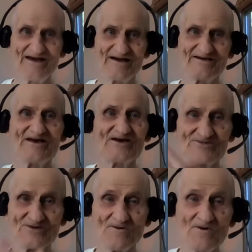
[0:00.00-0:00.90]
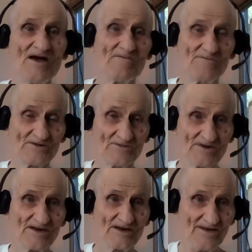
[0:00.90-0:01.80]
But
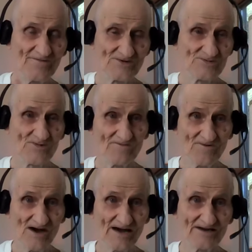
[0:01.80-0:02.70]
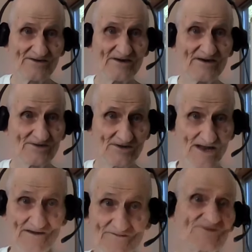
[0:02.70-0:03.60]
if it's refined, the
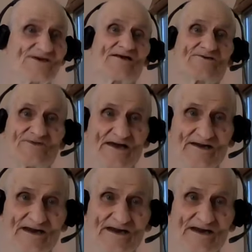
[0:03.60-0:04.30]
glyphosate is taken